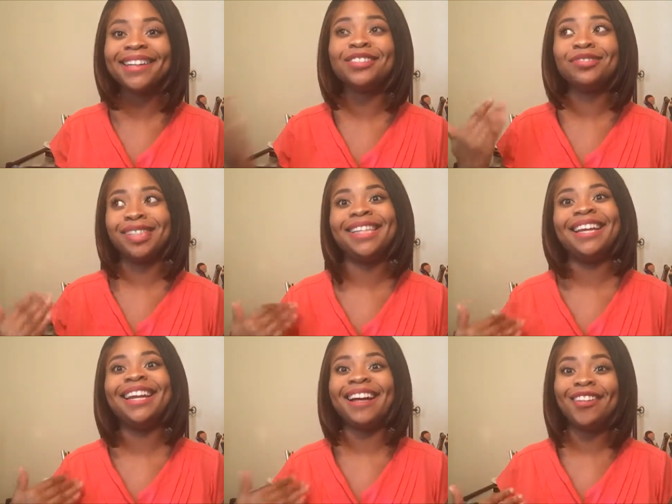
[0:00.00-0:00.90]
It is really
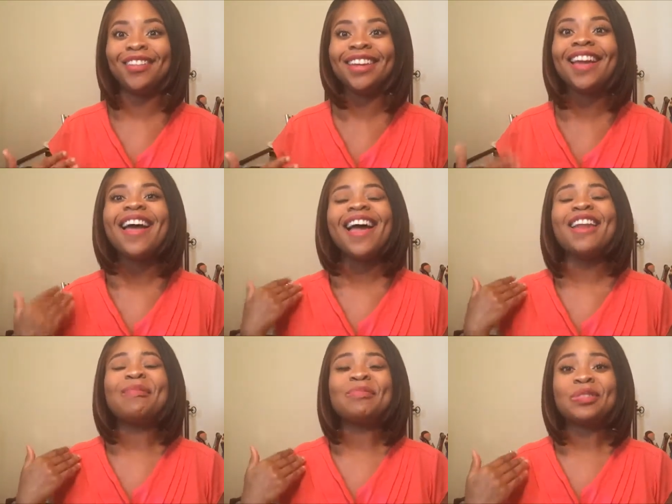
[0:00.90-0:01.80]
getting healthy
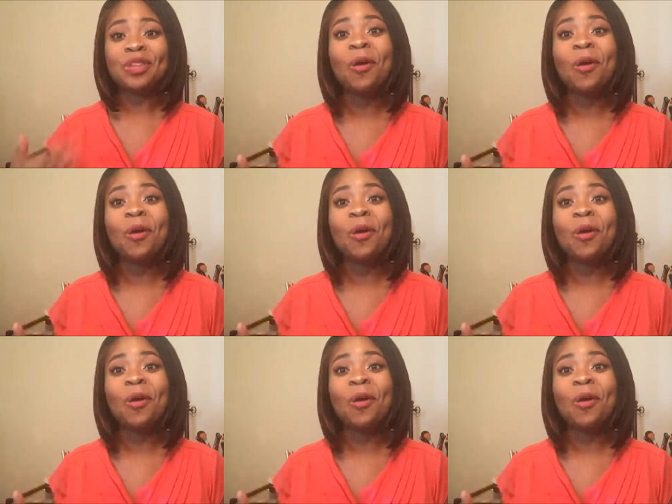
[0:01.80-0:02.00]
and I'm